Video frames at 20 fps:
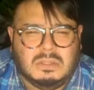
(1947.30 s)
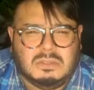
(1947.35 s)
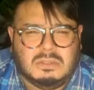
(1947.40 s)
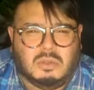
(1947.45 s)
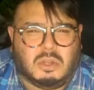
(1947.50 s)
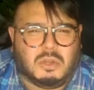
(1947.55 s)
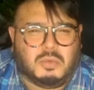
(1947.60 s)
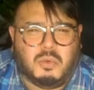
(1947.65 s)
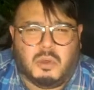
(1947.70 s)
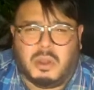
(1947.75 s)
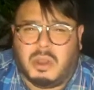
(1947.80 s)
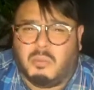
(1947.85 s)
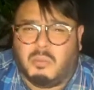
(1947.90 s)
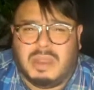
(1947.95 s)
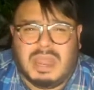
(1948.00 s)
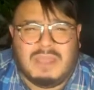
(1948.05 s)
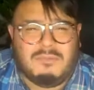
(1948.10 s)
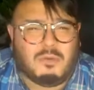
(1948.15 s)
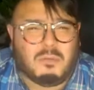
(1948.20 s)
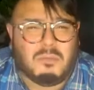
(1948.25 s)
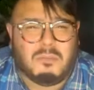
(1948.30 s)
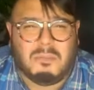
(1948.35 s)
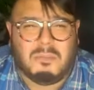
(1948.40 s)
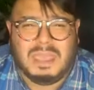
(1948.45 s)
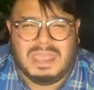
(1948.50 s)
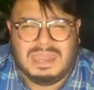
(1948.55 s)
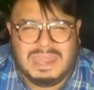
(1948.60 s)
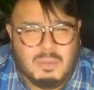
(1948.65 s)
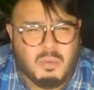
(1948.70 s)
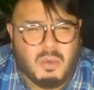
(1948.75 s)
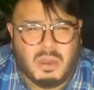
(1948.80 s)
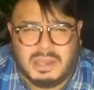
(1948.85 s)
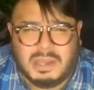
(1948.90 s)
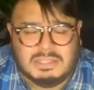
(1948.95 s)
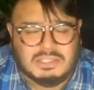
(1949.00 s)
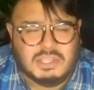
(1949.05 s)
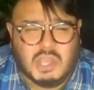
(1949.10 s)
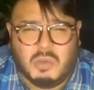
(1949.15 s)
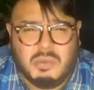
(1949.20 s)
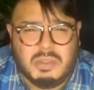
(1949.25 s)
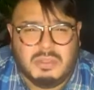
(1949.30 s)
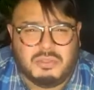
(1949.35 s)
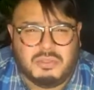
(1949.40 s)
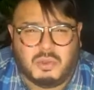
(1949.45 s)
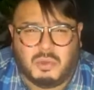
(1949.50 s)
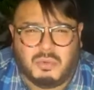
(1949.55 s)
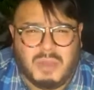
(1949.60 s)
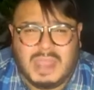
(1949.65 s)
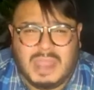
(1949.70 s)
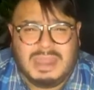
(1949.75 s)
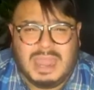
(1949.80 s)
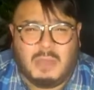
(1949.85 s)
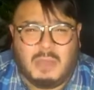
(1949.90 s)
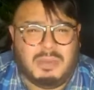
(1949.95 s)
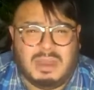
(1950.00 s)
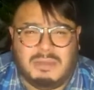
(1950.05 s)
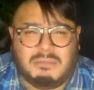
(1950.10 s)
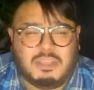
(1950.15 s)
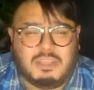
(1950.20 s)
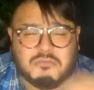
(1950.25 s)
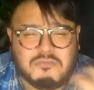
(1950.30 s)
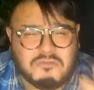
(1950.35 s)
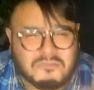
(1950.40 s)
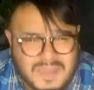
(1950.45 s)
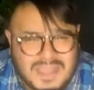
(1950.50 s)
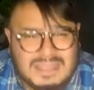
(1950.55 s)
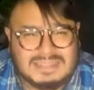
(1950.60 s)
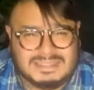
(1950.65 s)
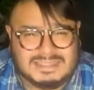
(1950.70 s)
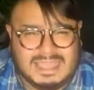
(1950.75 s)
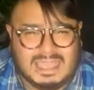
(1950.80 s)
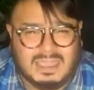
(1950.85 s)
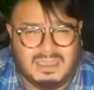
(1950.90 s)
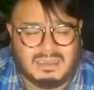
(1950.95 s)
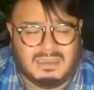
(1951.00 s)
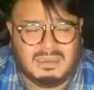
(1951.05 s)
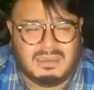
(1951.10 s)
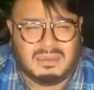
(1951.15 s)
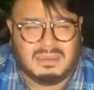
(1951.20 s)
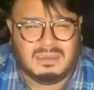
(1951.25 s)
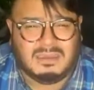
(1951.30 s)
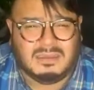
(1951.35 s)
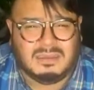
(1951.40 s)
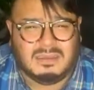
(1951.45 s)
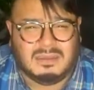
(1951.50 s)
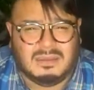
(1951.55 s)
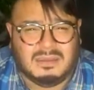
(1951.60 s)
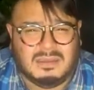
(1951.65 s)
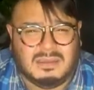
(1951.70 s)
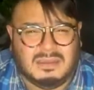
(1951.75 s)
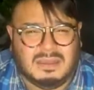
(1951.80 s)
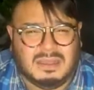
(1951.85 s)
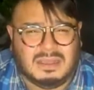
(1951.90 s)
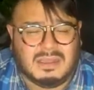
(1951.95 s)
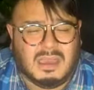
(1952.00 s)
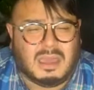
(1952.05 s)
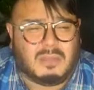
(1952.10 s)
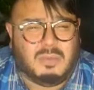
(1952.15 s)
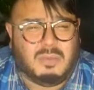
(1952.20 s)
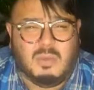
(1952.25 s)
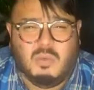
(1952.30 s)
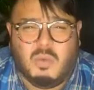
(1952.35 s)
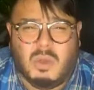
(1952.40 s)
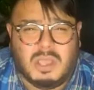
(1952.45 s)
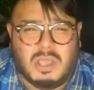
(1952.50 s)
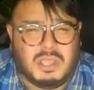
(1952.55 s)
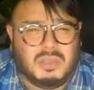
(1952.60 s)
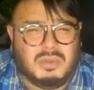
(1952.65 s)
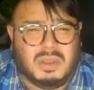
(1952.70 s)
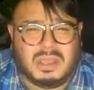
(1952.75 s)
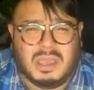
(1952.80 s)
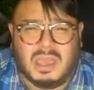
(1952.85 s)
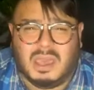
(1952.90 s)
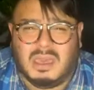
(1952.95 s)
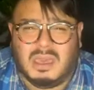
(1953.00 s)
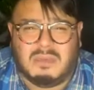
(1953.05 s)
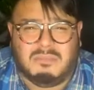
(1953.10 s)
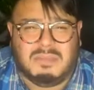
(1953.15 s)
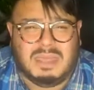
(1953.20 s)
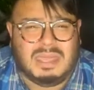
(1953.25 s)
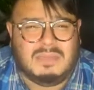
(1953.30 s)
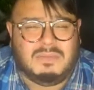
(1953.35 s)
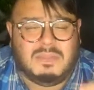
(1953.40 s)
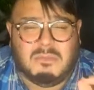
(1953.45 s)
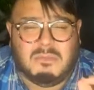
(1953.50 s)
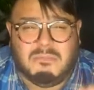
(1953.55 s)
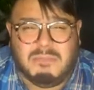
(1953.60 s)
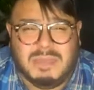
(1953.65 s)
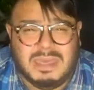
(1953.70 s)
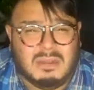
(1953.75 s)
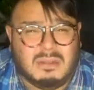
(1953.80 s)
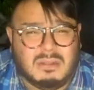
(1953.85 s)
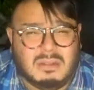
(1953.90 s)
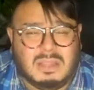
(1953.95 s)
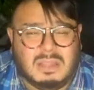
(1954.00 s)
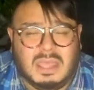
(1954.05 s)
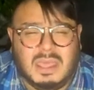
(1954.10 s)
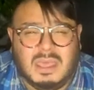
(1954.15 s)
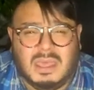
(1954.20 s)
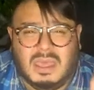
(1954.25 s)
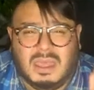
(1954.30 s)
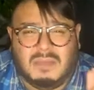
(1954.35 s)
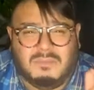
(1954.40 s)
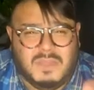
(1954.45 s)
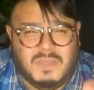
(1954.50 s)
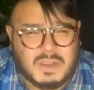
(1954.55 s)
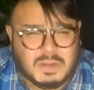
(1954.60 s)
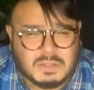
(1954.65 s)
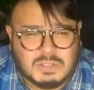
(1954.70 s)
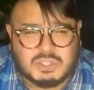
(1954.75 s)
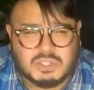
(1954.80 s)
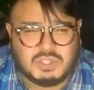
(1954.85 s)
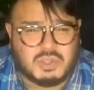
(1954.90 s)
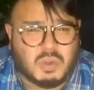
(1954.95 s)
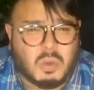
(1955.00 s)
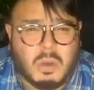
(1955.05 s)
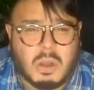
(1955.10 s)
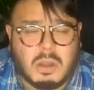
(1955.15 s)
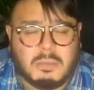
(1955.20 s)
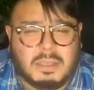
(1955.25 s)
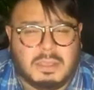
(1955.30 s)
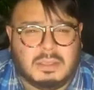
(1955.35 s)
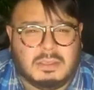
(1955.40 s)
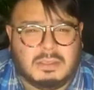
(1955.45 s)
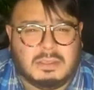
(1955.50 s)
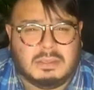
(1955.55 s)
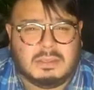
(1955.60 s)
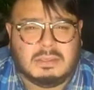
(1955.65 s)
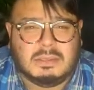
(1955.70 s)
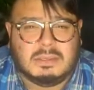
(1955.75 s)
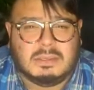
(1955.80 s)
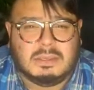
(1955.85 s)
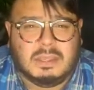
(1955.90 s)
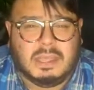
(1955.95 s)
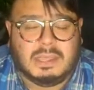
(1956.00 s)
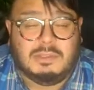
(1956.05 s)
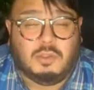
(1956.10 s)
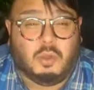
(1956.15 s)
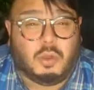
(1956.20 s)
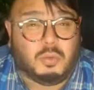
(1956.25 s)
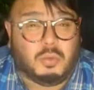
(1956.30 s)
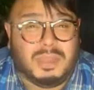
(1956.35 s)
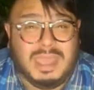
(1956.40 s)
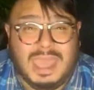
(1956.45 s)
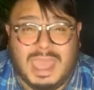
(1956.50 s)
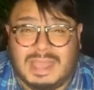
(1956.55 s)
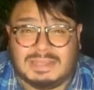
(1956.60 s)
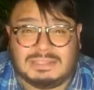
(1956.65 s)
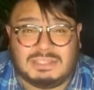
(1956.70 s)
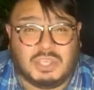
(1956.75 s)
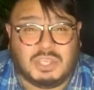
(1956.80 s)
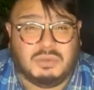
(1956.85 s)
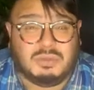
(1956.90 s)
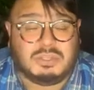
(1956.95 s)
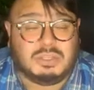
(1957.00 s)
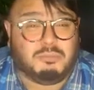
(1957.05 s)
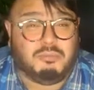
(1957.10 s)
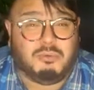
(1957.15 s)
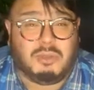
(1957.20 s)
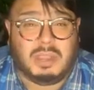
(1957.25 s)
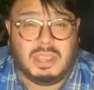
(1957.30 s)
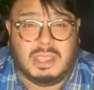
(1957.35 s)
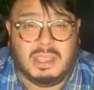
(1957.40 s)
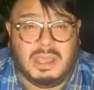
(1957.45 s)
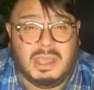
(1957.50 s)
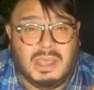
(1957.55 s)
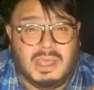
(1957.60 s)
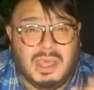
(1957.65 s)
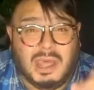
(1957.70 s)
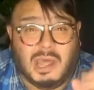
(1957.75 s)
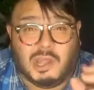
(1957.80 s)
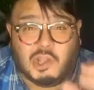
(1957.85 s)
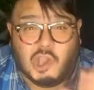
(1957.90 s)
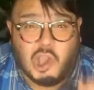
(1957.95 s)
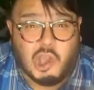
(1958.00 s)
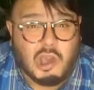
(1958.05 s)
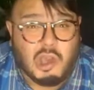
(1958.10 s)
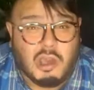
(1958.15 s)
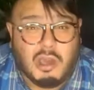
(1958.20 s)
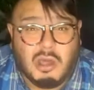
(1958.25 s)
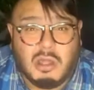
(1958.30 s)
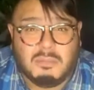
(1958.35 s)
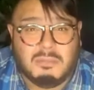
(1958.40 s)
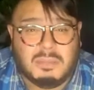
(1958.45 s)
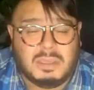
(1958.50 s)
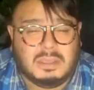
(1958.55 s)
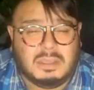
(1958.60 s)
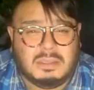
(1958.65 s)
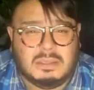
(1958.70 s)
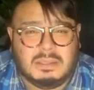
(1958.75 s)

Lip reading: Lord, whatever anyone is going through right now, whatever they're facing, God, we want you to come in the middle of their storm. And Lord, we ask you to bring a calm.